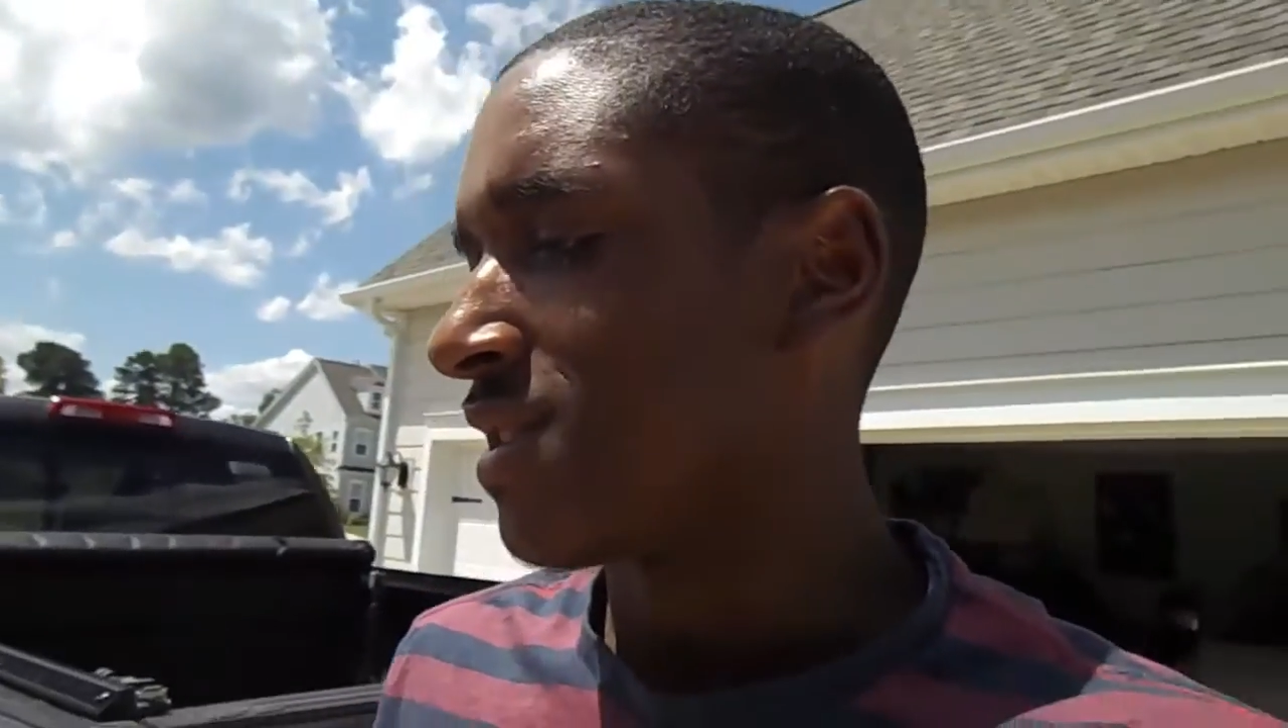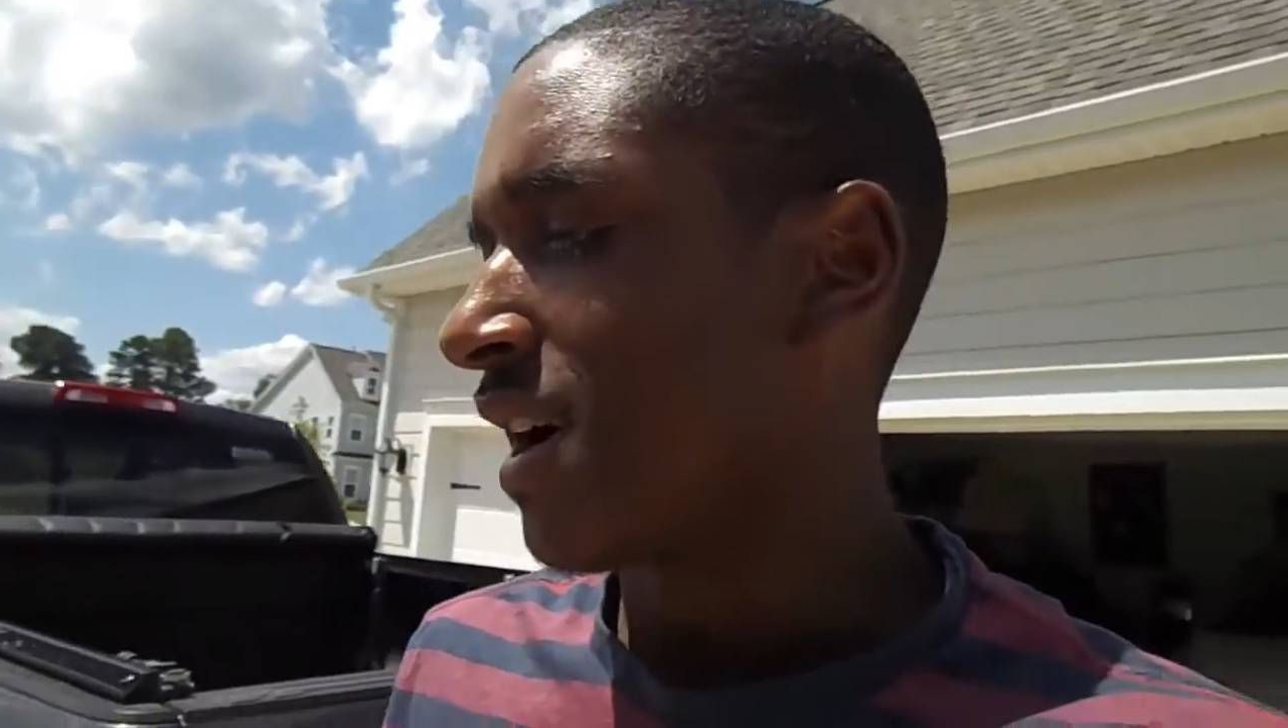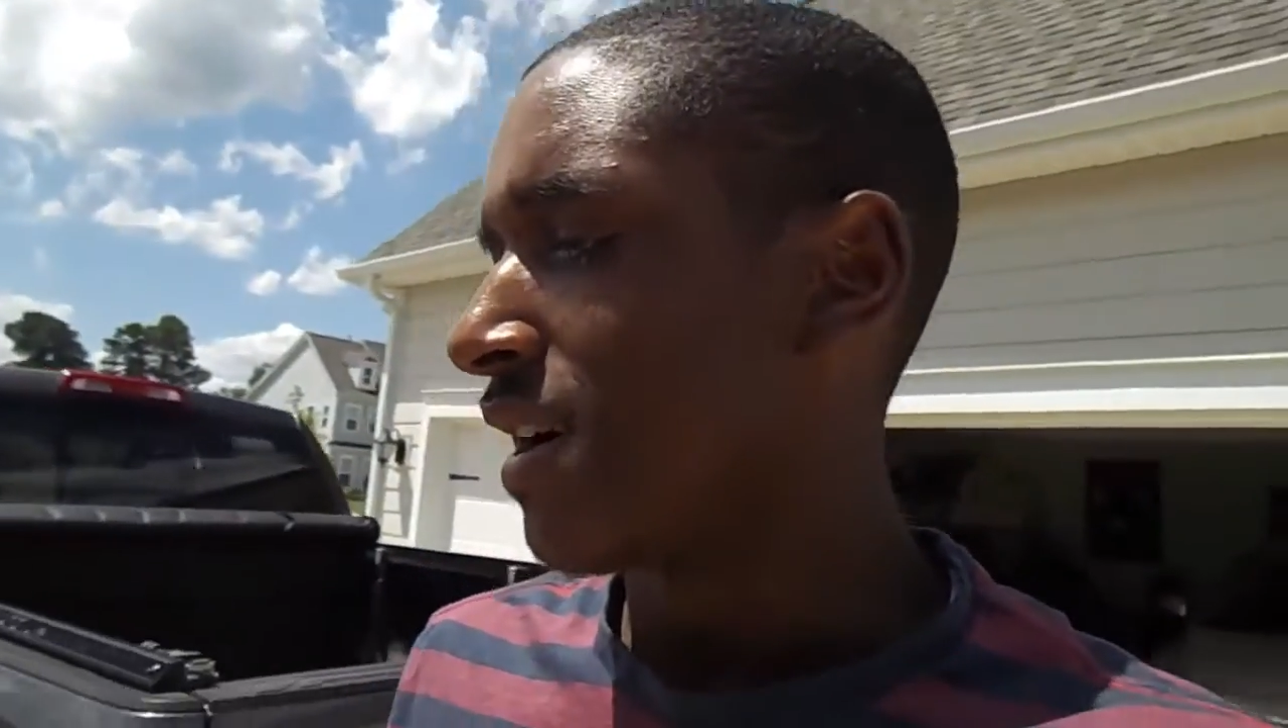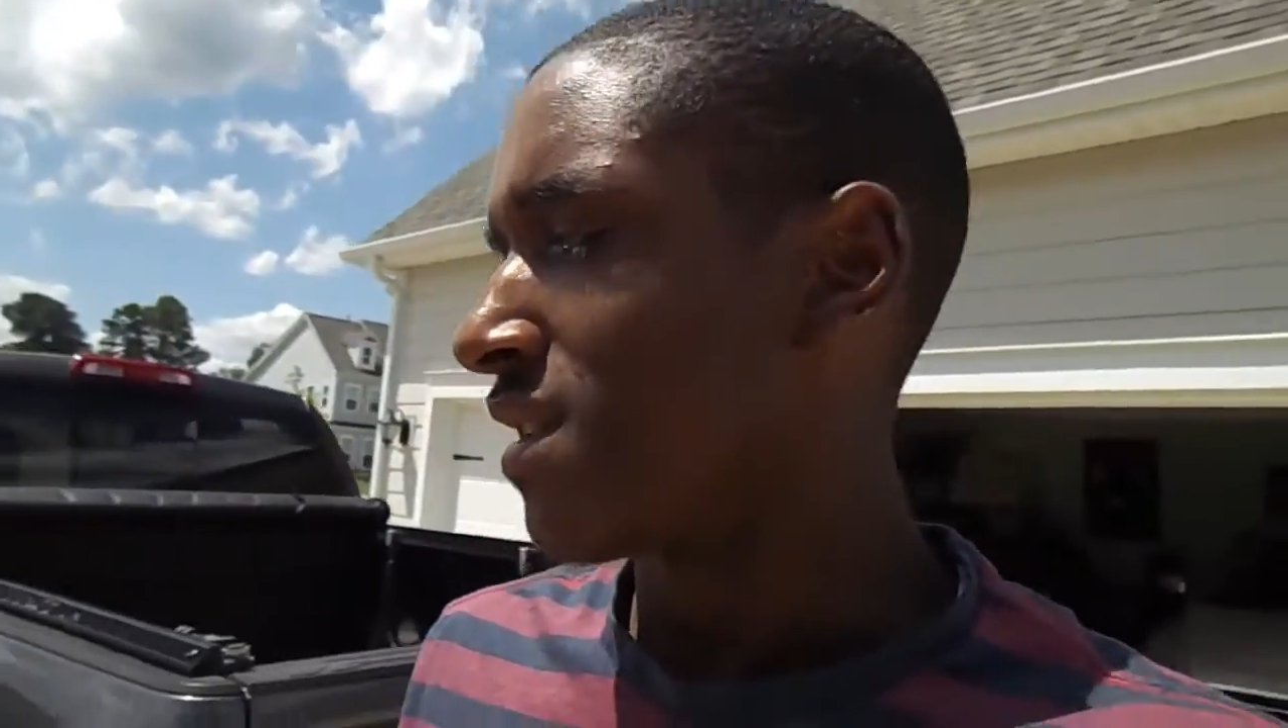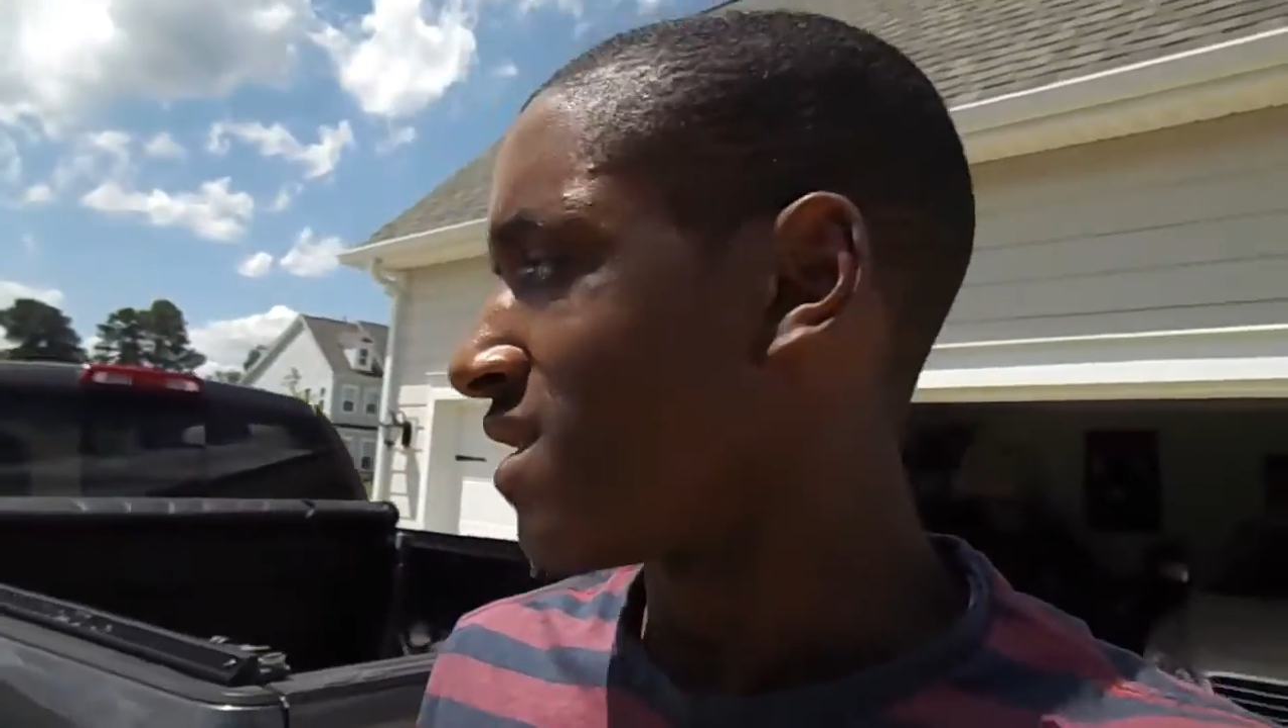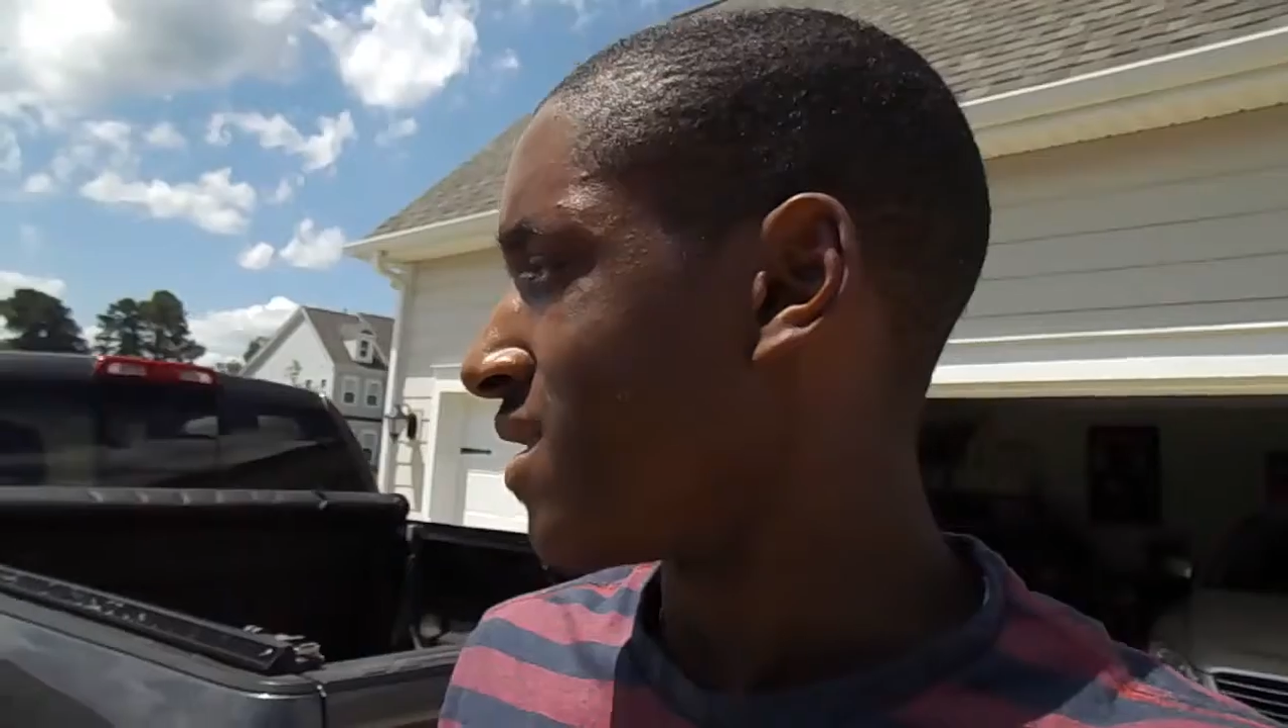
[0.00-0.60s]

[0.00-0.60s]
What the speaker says: tire because